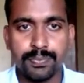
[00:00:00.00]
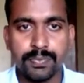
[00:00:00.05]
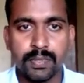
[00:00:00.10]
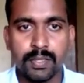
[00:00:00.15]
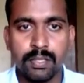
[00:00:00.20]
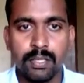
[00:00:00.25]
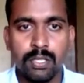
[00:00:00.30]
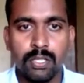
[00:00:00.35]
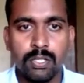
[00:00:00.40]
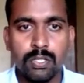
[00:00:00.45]

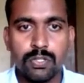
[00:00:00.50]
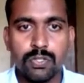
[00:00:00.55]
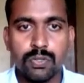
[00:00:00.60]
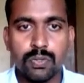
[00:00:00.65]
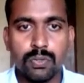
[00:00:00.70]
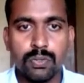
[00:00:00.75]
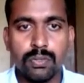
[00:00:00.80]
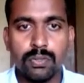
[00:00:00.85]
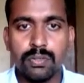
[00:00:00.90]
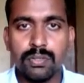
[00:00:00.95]

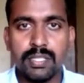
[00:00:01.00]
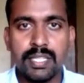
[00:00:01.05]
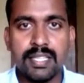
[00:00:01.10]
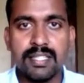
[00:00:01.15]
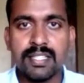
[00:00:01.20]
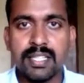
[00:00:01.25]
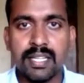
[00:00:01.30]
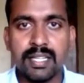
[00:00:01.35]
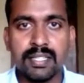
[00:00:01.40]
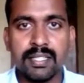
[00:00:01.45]
So these
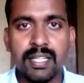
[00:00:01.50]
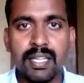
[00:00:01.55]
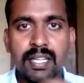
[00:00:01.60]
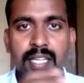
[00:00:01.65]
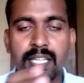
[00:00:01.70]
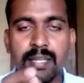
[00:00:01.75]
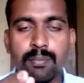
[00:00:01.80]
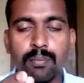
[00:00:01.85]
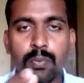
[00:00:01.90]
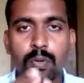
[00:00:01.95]
are the
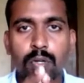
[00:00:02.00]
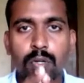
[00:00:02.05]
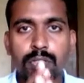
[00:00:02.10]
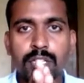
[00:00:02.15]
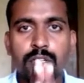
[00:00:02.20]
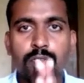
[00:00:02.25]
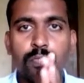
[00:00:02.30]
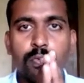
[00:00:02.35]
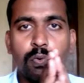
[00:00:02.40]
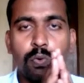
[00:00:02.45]
important
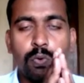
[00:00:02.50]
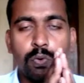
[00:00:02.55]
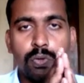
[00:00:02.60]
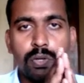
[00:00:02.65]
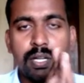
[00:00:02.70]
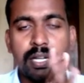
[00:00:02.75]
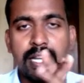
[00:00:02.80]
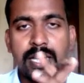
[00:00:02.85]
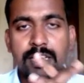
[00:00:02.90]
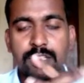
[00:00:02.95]
four
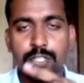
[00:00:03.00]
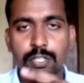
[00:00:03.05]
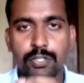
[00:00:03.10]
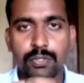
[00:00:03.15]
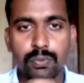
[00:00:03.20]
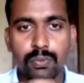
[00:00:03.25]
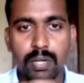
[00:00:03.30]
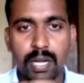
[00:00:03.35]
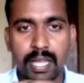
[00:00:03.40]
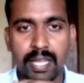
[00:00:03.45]
latitude
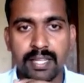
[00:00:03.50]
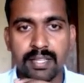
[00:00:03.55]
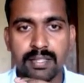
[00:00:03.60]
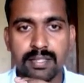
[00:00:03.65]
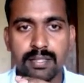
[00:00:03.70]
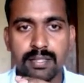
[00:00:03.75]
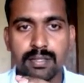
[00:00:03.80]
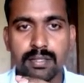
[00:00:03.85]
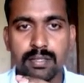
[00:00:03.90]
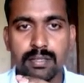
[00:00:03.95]

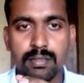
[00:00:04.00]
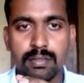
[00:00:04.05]
lines.